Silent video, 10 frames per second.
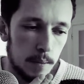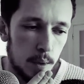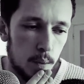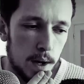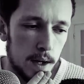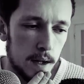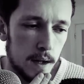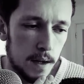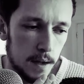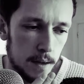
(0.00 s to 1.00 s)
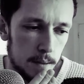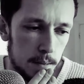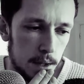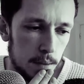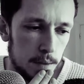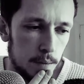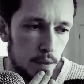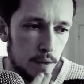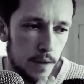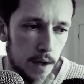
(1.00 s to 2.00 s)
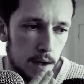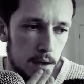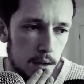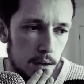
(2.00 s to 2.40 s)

But when it was more of a,